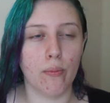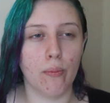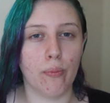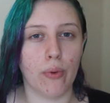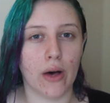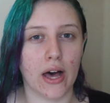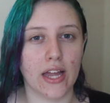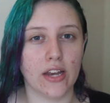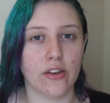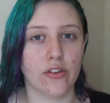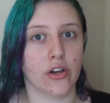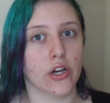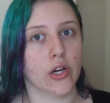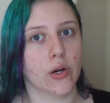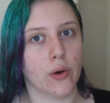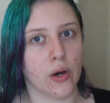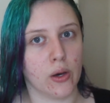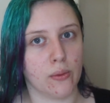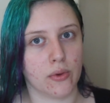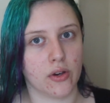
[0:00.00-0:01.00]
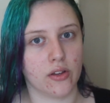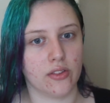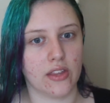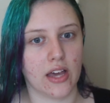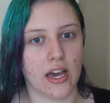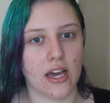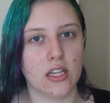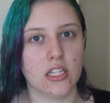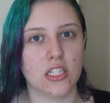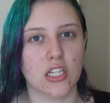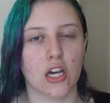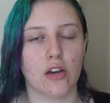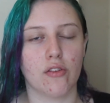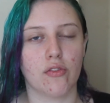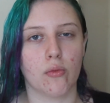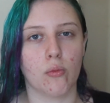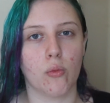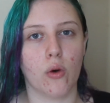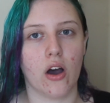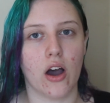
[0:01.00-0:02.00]
but don't quote me on that. So
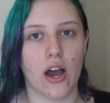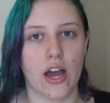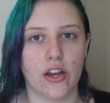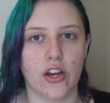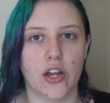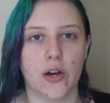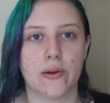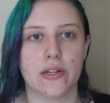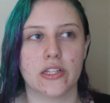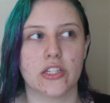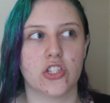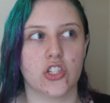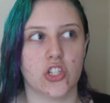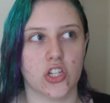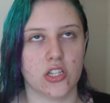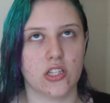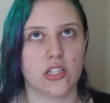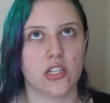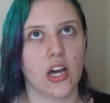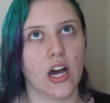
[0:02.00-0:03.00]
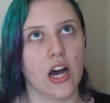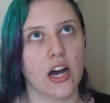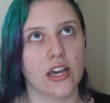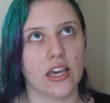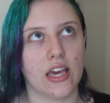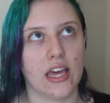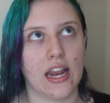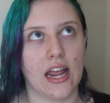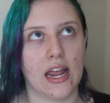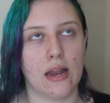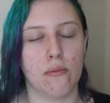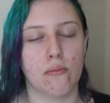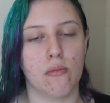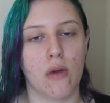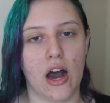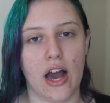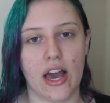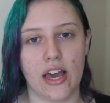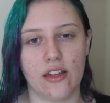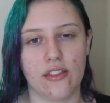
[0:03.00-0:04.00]
from what I know, it's just Target and
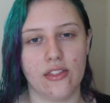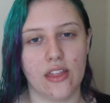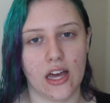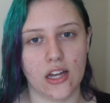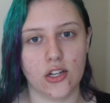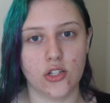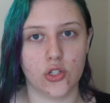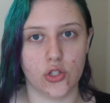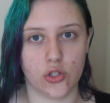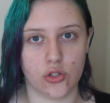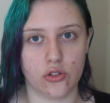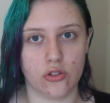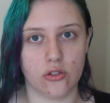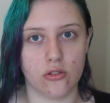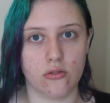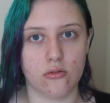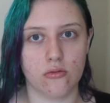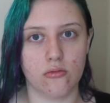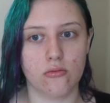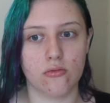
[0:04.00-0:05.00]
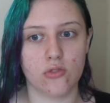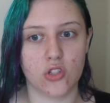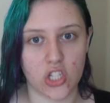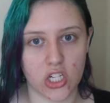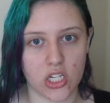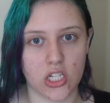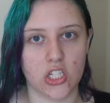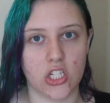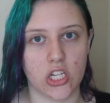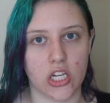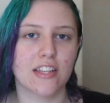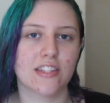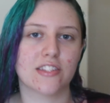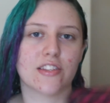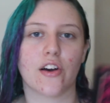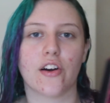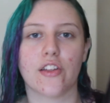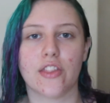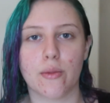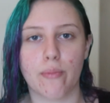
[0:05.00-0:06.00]
Maya that do Chi Chi.
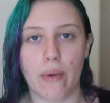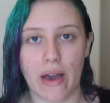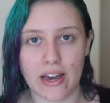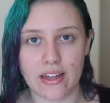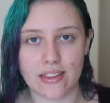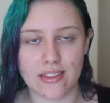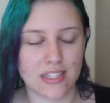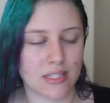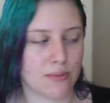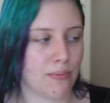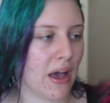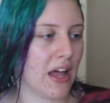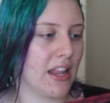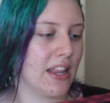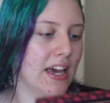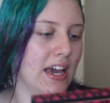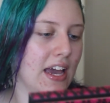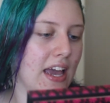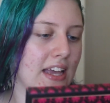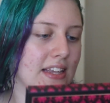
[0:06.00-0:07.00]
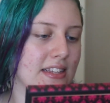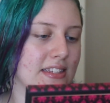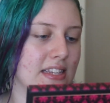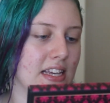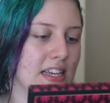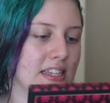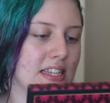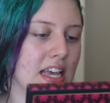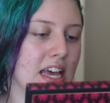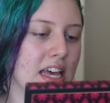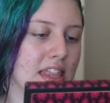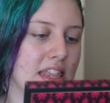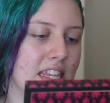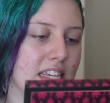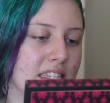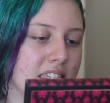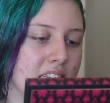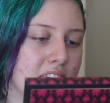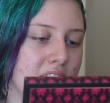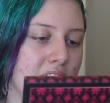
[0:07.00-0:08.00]
So on the back of this palette it says,
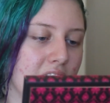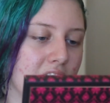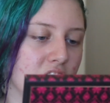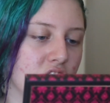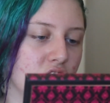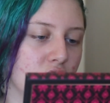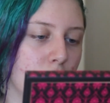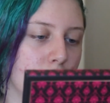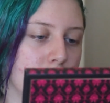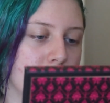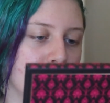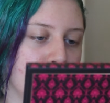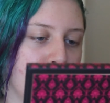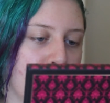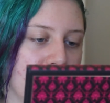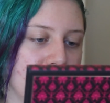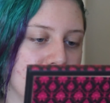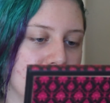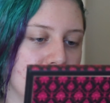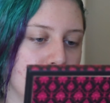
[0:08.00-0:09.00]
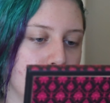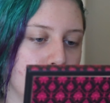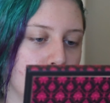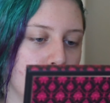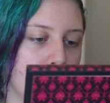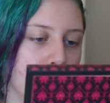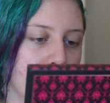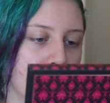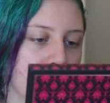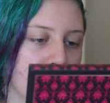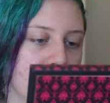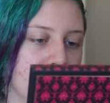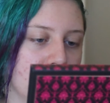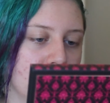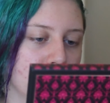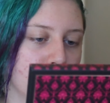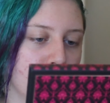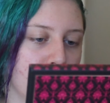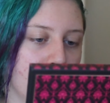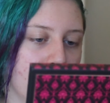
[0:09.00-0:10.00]
this collection of spicy, warm,
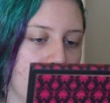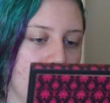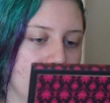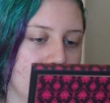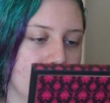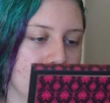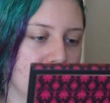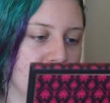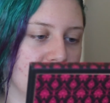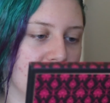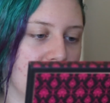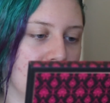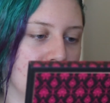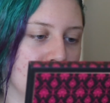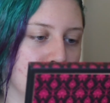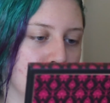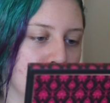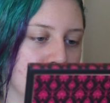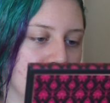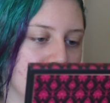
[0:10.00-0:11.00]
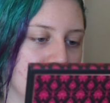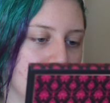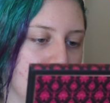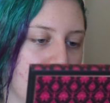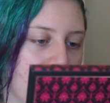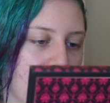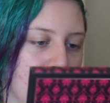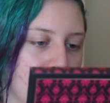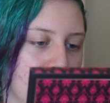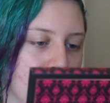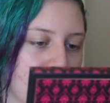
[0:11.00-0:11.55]
rich and romantic shades was inspired